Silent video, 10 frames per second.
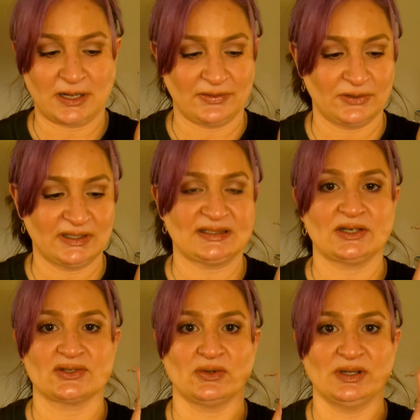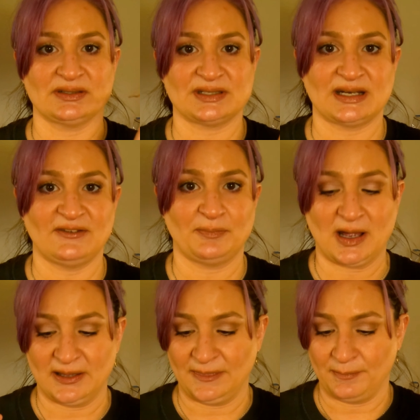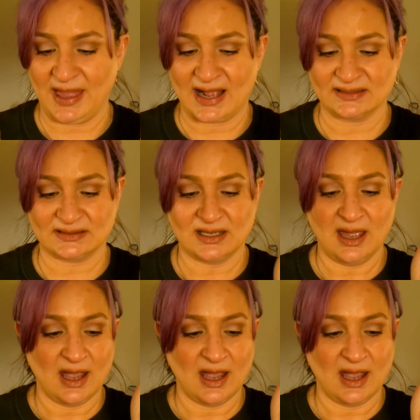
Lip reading: other essential oils that I've bought in the past.